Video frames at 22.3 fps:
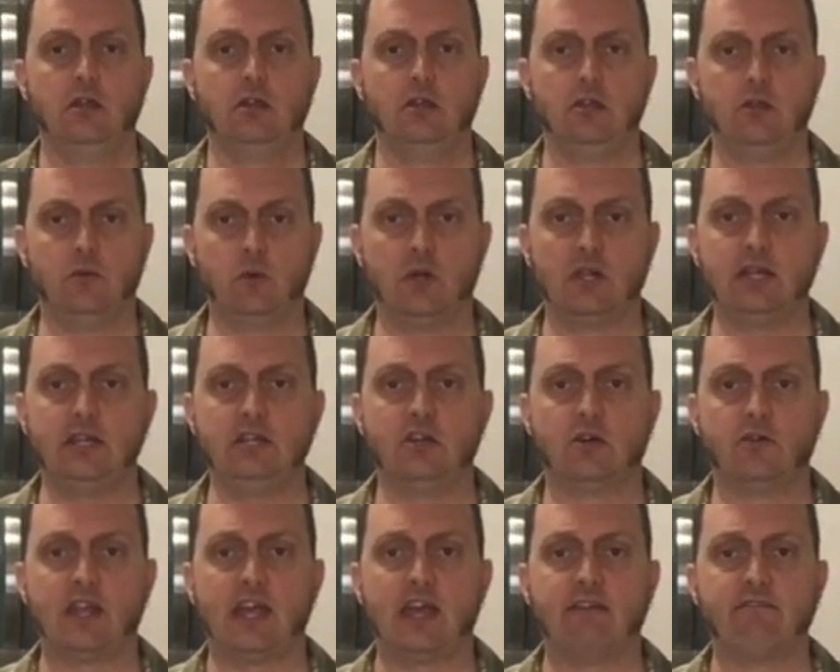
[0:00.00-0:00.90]
You really
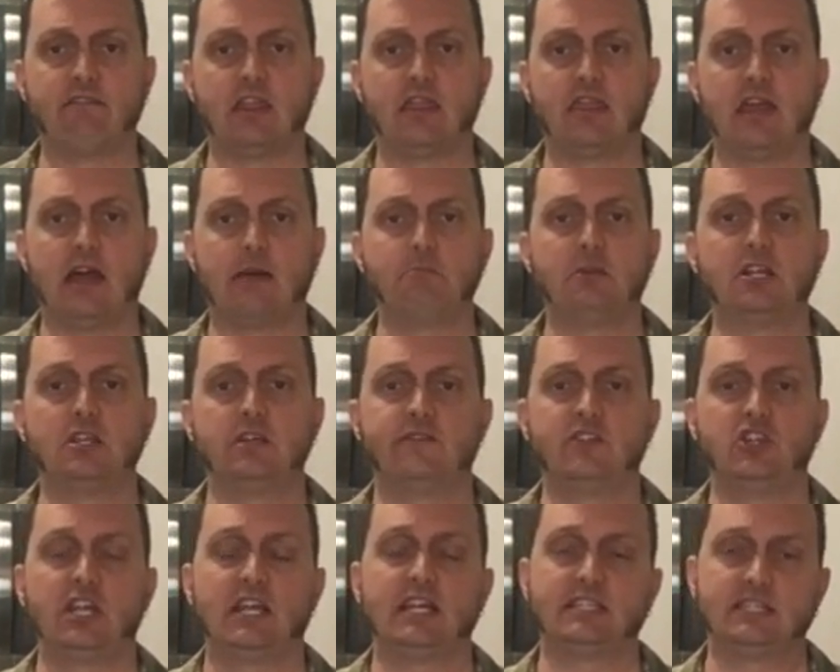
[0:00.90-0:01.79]
don't have that much of a
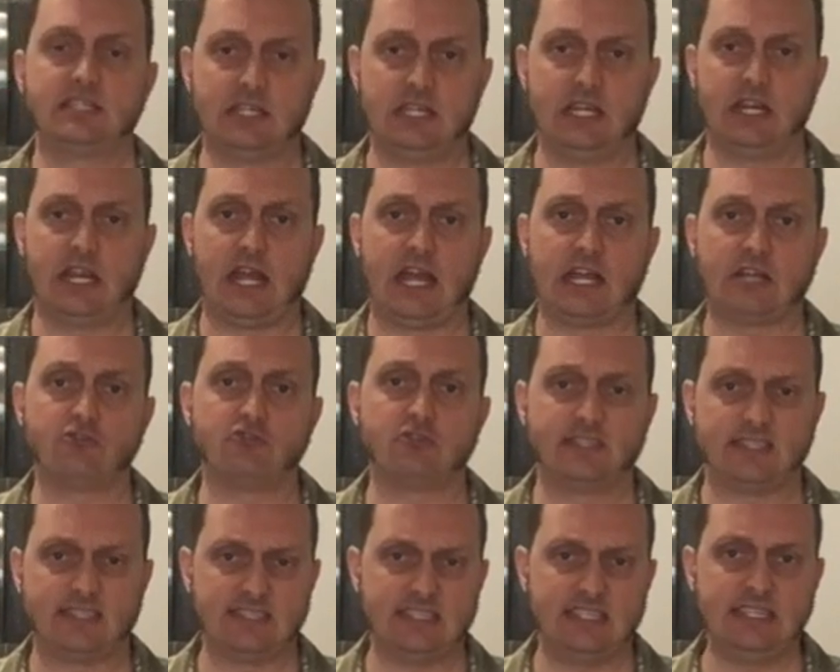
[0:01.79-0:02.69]
chance to get extra
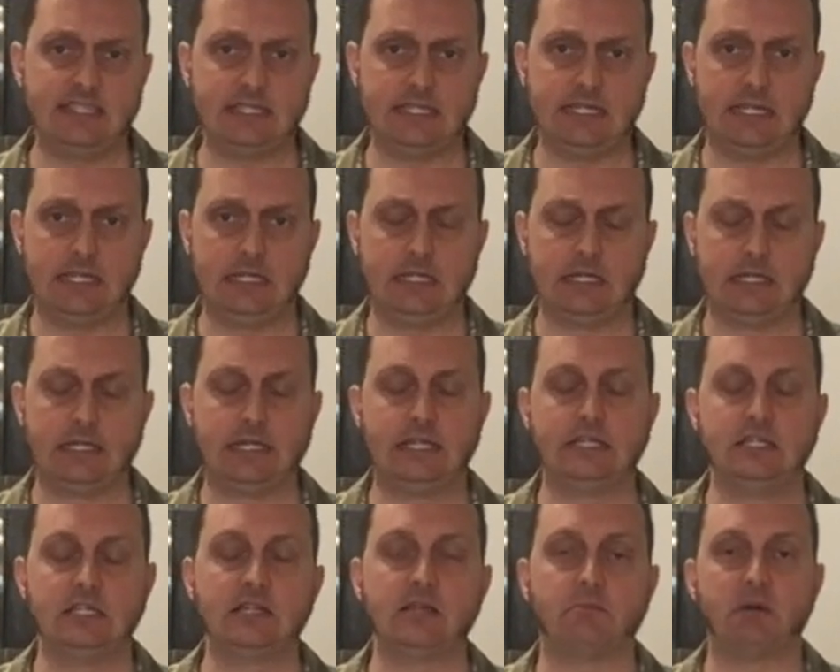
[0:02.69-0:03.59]
seasoning
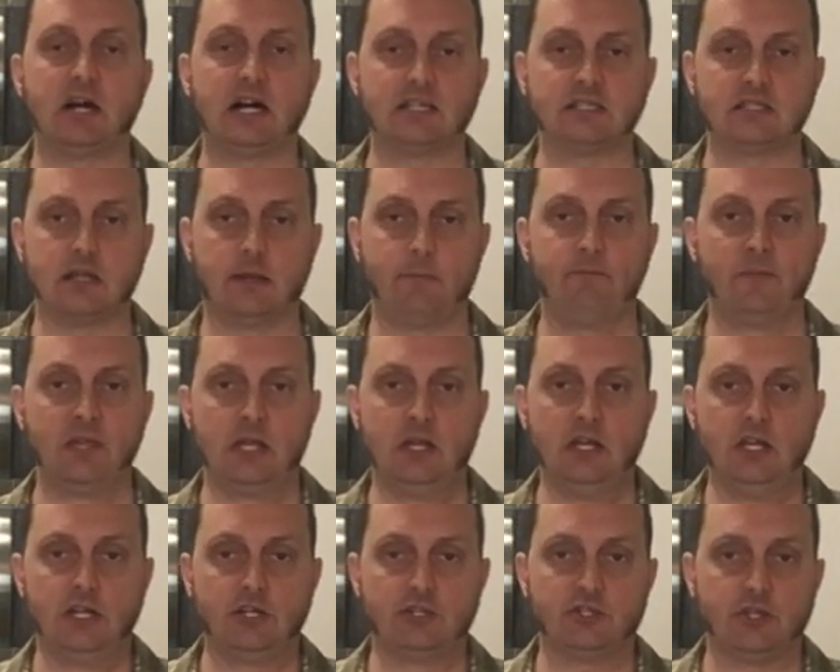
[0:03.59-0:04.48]
into the pasta.
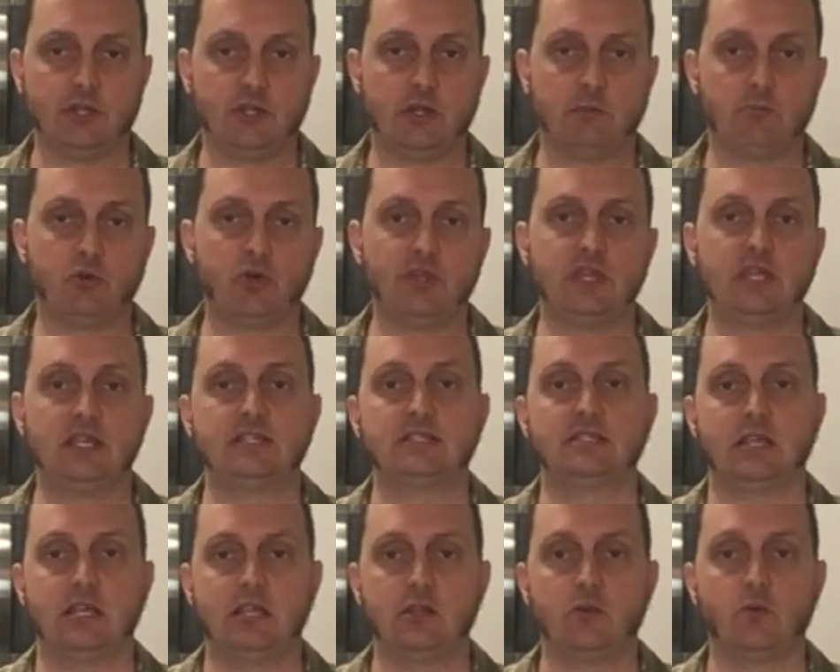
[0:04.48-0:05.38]
So you can put
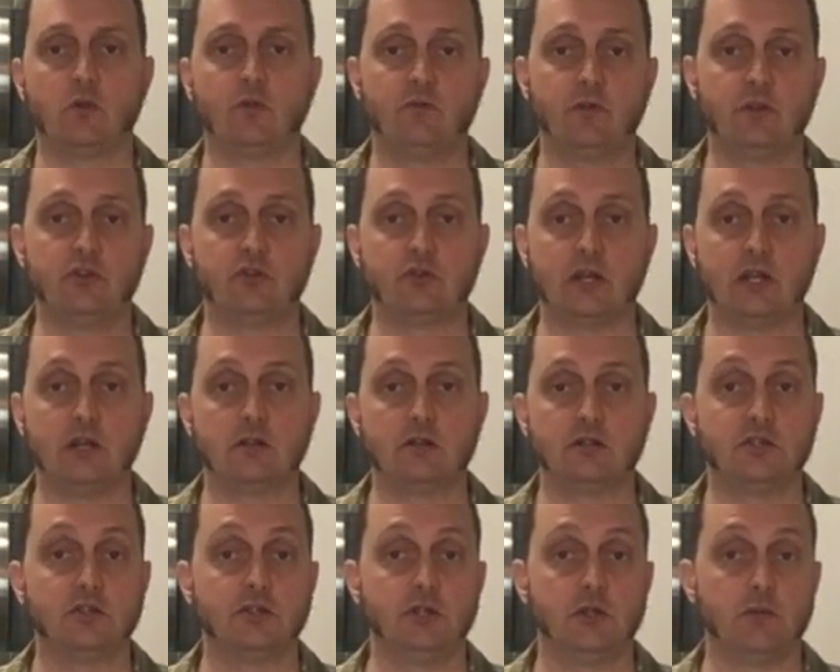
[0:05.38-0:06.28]
this in the refrigerator
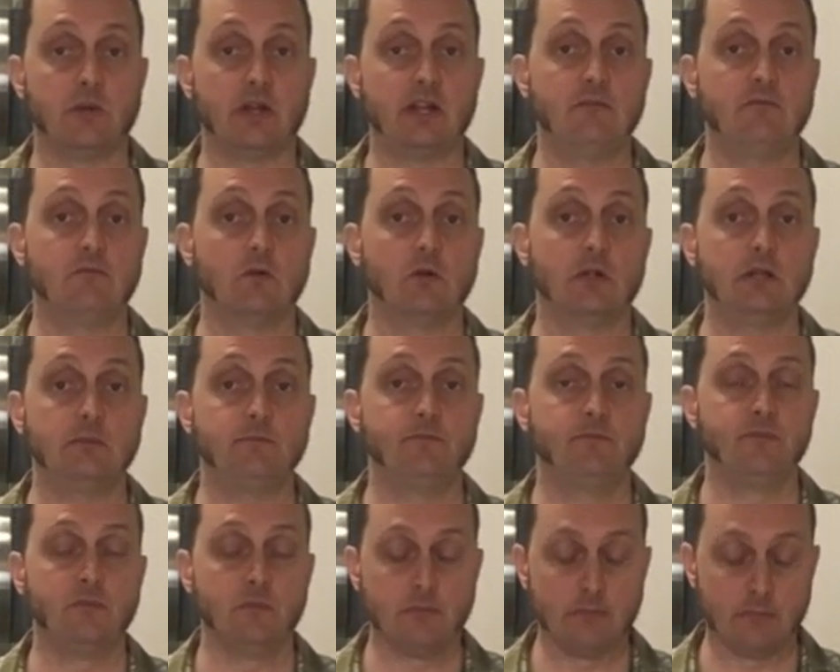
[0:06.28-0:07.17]
until you're ready for it.
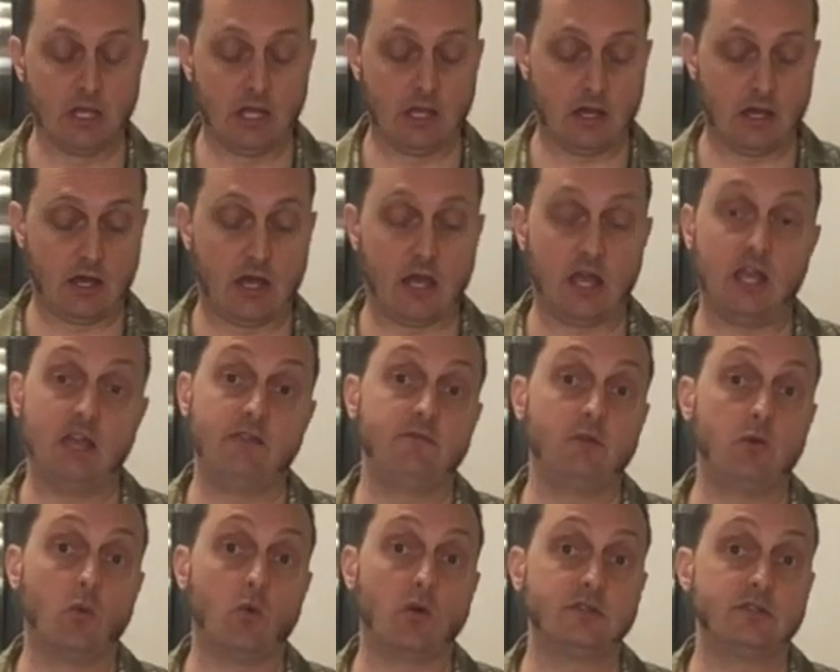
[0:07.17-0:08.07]
If
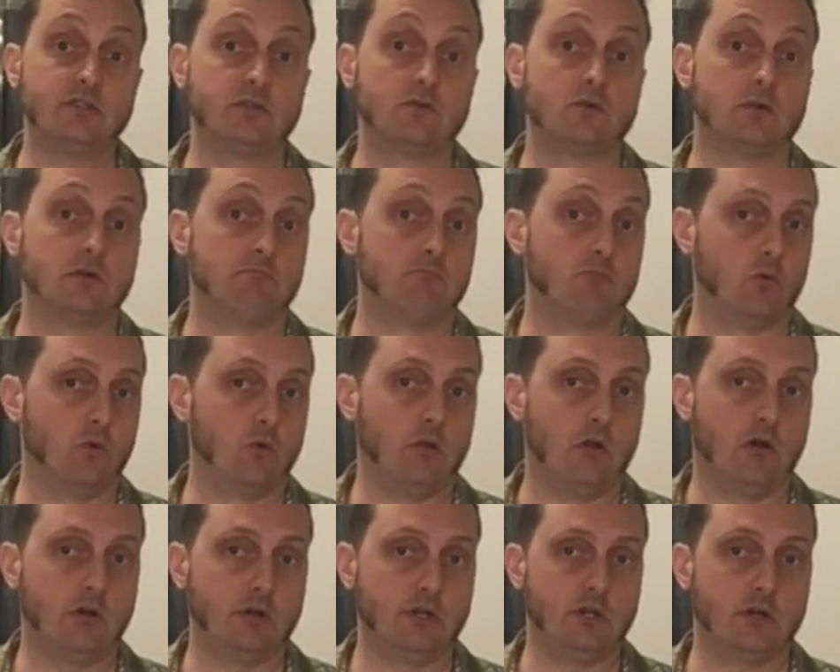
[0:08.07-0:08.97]
you want to store it more
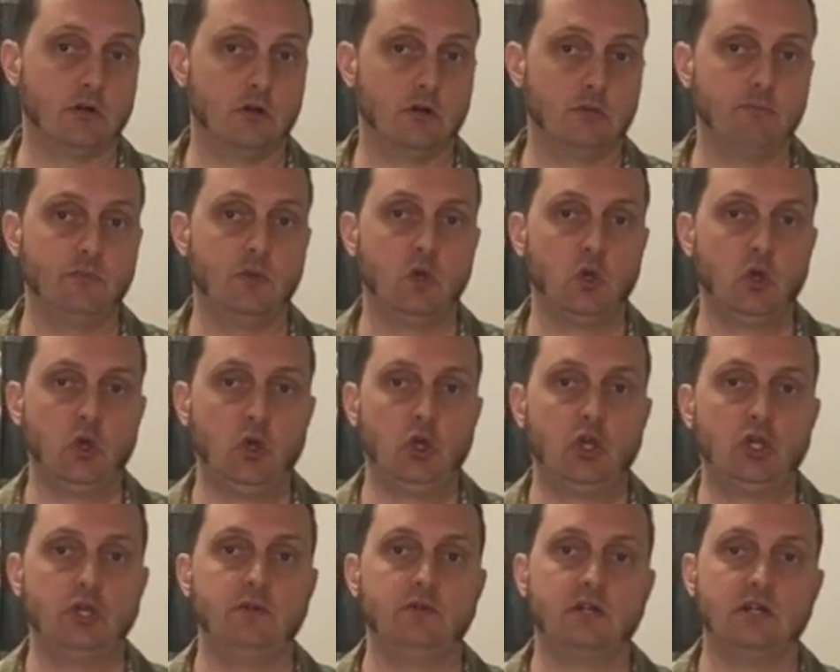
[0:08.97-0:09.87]
long term,
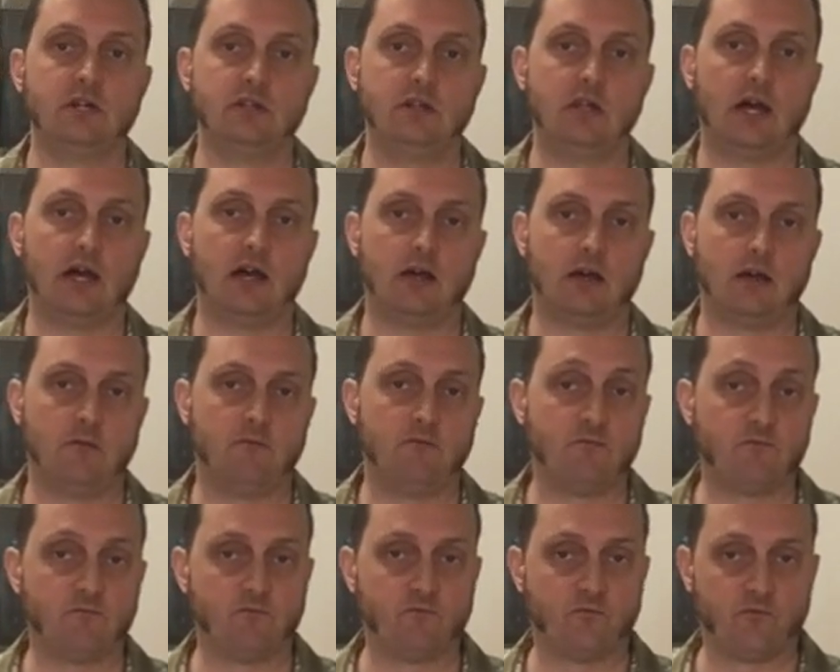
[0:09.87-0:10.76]
you could
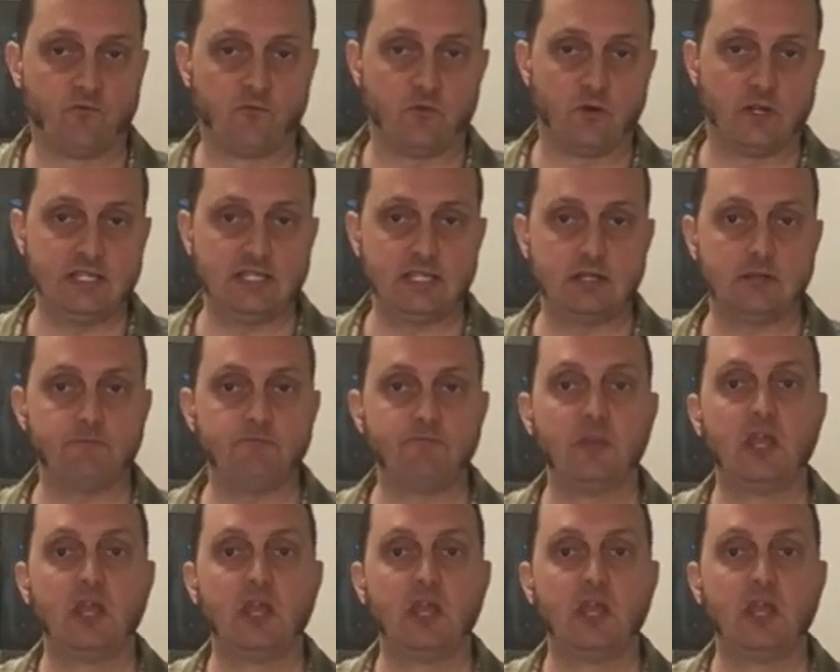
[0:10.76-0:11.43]
freeze it.